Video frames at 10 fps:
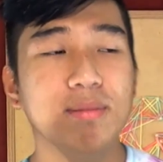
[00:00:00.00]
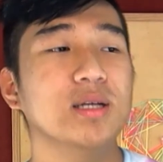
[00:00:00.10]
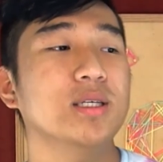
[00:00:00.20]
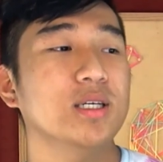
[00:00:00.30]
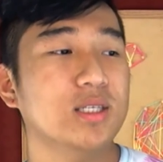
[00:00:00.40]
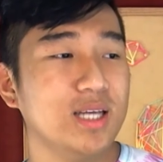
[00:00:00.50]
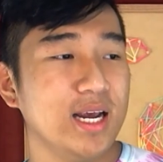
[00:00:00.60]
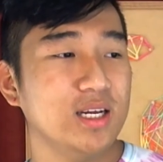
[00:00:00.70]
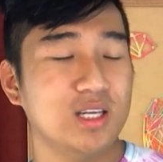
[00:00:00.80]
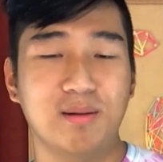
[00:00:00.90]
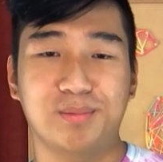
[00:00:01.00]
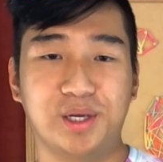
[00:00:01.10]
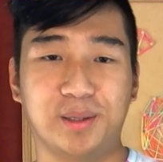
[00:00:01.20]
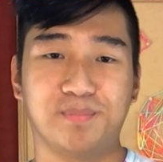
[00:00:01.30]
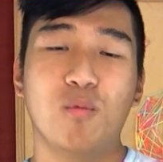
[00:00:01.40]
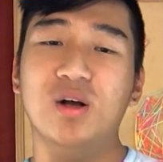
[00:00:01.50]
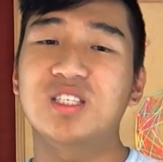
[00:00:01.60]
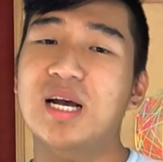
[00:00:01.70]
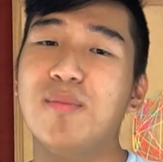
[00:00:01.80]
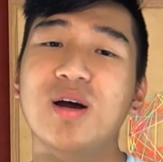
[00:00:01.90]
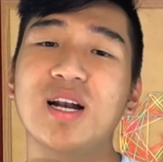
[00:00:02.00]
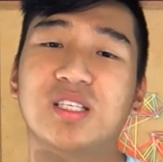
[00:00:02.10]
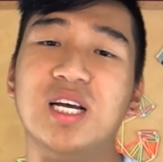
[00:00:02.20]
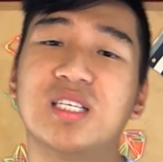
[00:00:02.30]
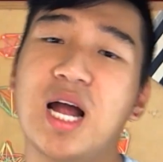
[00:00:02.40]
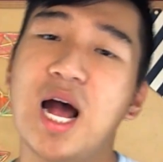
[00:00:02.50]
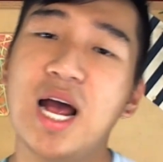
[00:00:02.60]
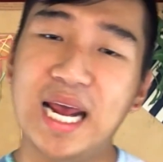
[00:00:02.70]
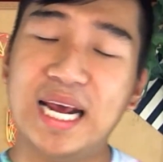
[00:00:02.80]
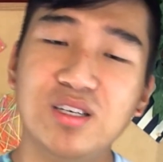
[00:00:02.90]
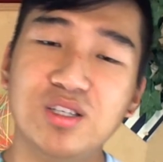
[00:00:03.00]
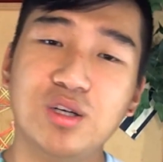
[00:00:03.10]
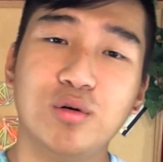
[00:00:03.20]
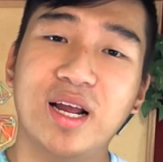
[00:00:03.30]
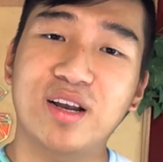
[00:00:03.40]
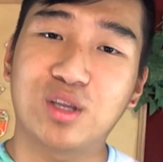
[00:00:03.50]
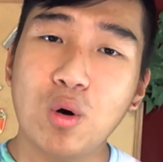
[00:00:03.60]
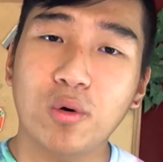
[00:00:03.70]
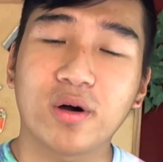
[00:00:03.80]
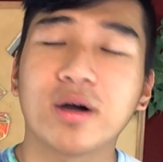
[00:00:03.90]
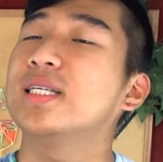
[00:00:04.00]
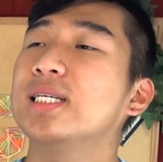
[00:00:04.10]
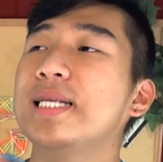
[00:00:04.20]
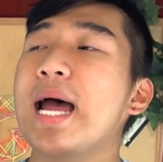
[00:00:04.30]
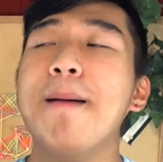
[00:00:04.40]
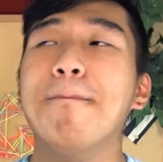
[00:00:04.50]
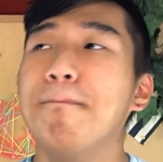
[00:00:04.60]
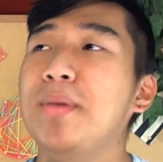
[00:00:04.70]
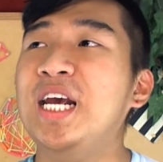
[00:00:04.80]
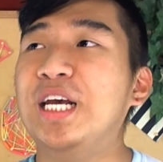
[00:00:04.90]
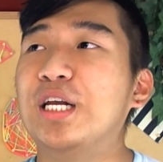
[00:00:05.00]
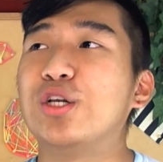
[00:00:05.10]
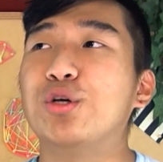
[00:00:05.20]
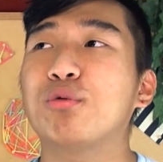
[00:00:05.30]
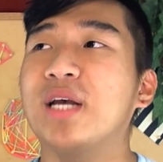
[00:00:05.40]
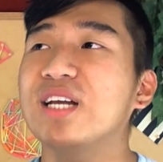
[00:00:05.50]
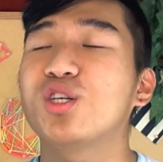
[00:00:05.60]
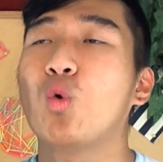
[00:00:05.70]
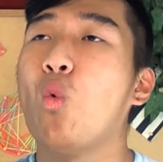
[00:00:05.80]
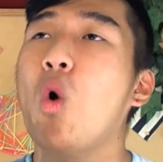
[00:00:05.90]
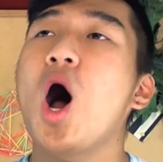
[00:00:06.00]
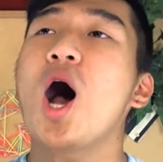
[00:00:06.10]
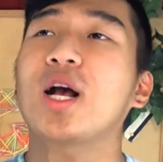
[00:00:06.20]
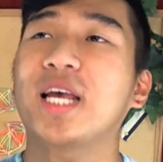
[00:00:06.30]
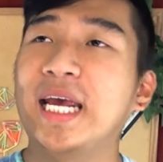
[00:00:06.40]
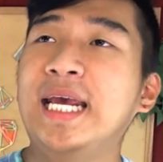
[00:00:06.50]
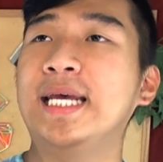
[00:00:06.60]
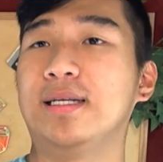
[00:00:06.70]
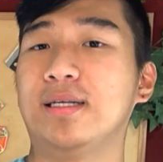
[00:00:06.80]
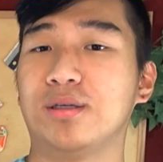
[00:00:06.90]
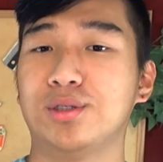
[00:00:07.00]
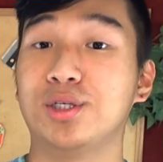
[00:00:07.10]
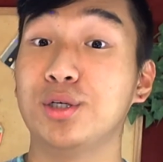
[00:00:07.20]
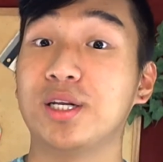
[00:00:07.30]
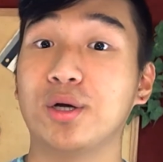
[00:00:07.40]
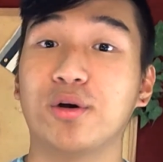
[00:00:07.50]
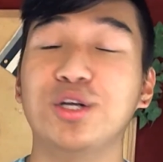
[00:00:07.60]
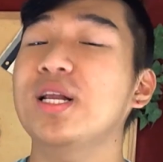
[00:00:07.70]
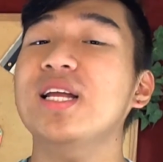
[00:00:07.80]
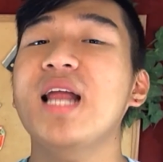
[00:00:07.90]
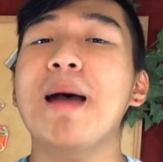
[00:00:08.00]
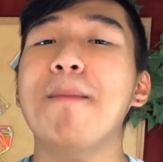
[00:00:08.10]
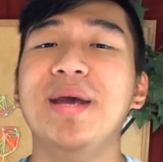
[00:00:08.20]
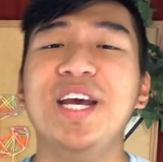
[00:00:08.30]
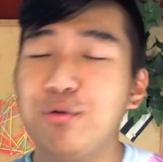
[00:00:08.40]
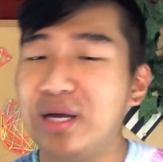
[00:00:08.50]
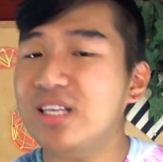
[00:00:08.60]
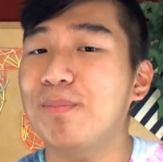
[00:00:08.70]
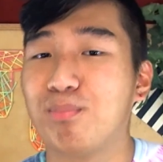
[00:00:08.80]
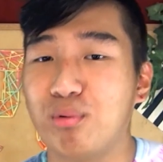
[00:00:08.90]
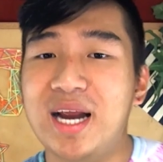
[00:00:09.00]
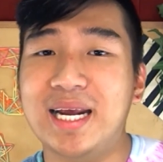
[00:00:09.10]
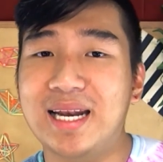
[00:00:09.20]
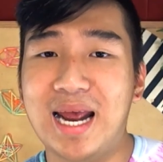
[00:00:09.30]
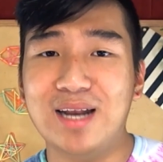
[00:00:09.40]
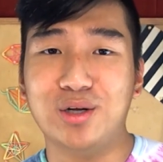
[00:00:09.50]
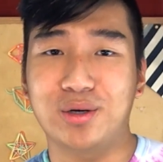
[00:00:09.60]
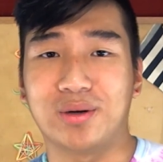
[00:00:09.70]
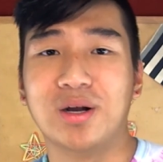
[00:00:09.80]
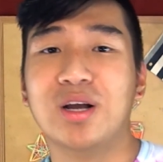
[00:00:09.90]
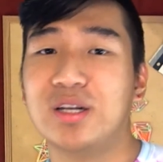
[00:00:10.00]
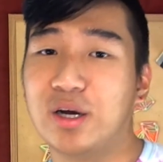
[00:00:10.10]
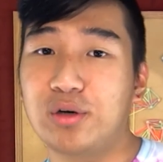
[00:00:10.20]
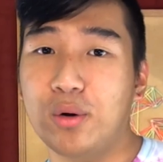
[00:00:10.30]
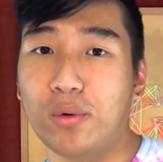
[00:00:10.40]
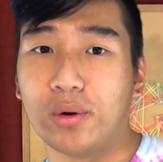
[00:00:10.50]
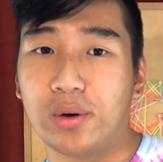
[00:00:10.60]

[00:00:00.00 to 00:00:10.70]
me just say something. When someone does not answer the door, does not mean you get to walk in to the door. It does not mean you get to break and enter their door,